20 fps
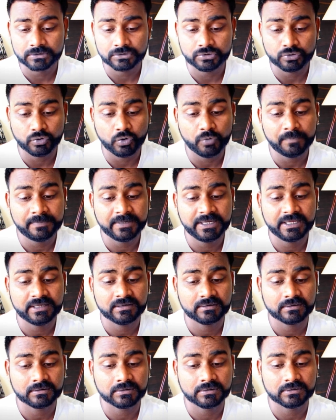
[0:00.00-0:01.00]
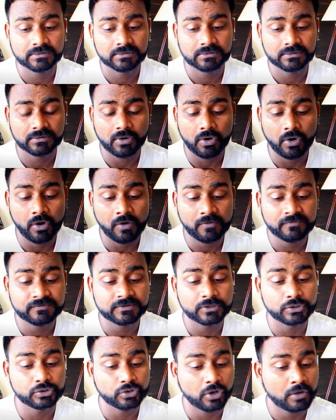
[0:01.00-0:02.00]
The opening
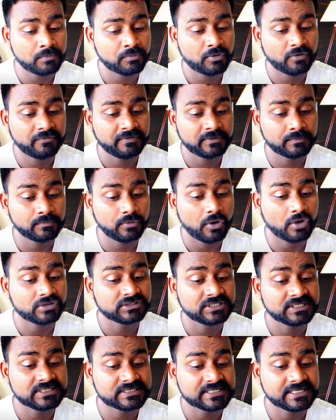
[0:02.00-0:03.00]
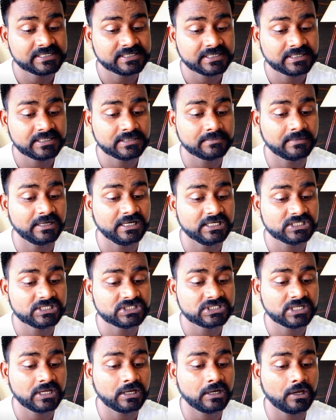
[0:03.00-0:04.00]
of the non-profit blockchain center in
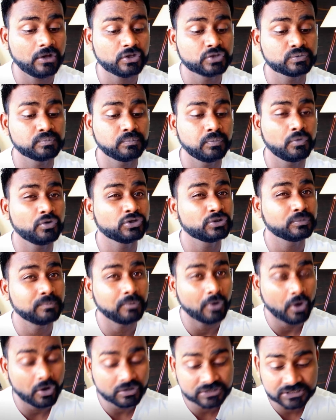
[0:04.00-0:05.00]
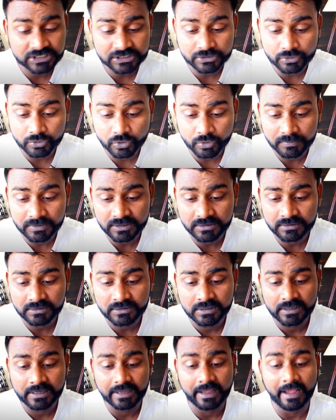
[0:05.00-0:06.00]
Malaysia allows both Blockchain Global
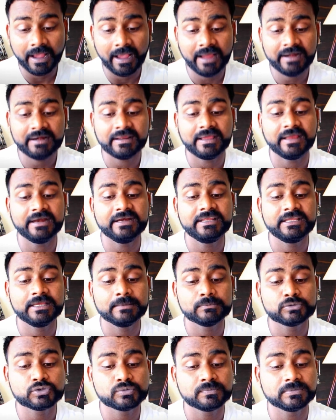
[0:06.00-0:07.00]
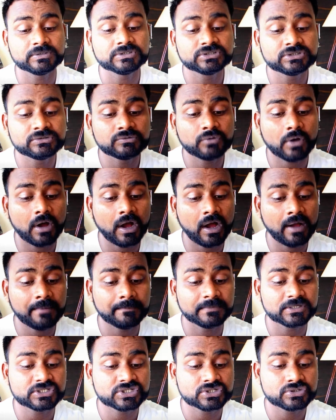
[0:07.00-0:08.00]
and NEM to pursue our
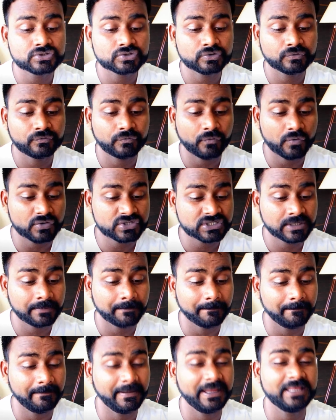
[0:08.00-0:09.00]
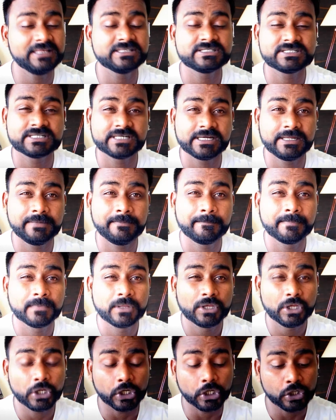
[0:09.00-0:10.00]
missions to foster mainstream
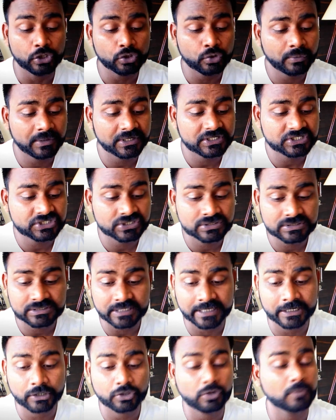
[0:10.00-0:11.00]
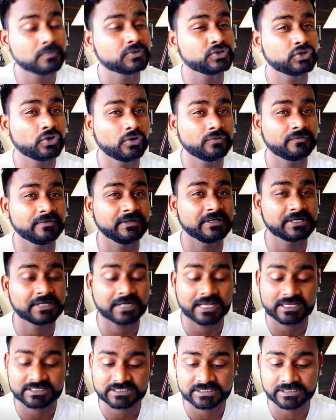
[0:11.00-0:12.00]
innovations and adoption of
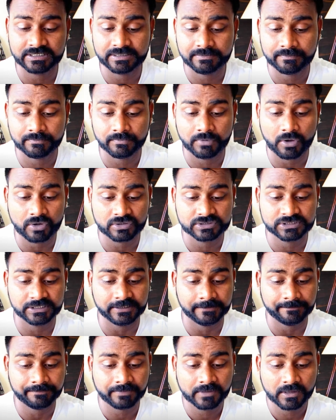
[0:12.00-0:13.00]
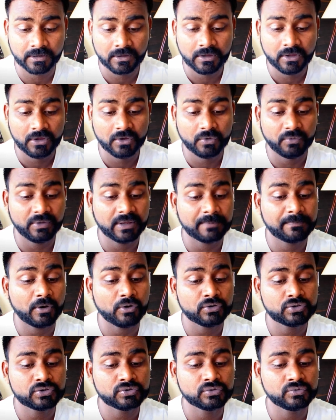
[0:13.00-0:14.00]
internationally blockchain. We are
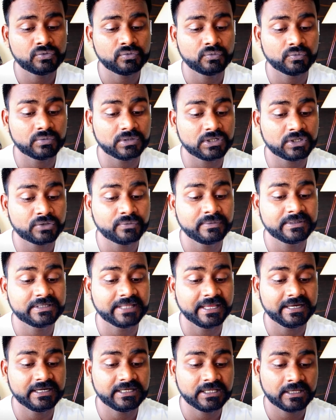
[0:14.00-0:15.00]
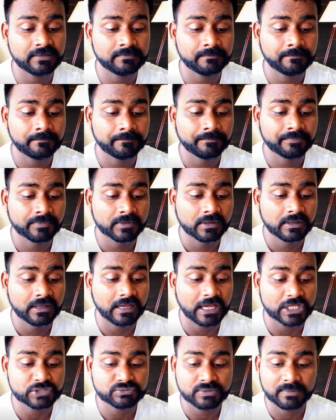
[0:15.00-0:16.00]
proud to work with NEM
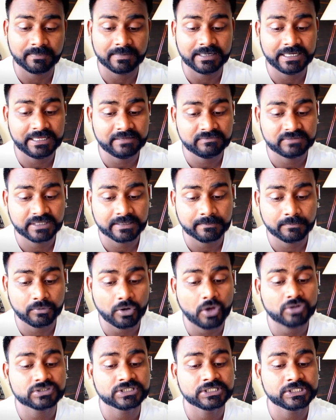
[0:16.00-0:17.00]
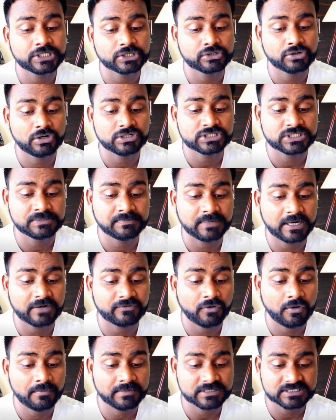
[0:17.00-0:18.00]
as we believe their blockchain technology
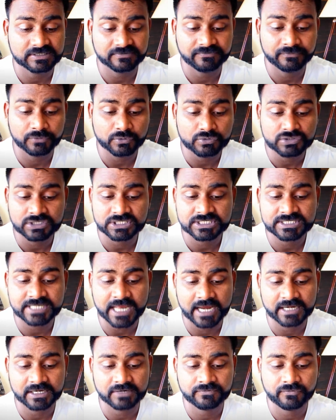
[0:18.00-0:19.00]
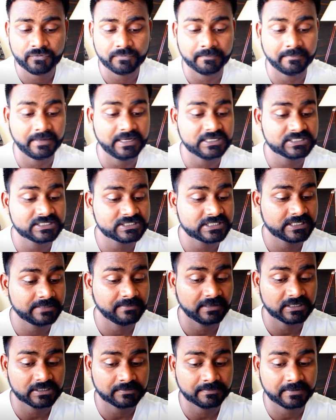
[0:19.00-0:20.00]
platform is the future standard for
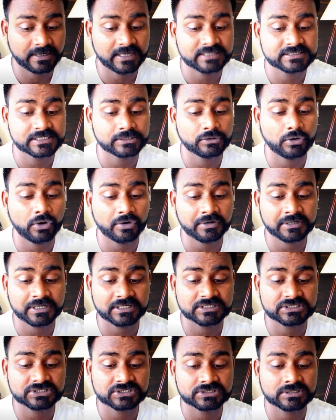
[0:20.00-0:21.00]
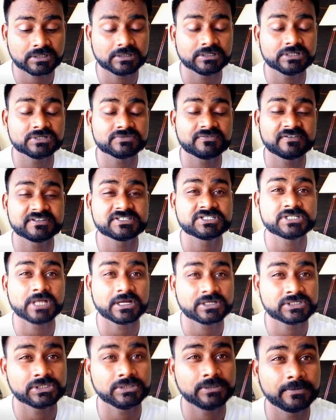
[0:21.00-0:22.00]
mainstream enterprise and organizational
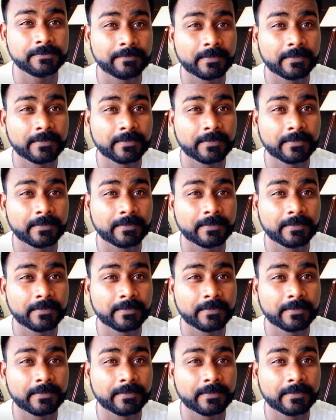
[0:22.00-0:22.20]
infrastructure.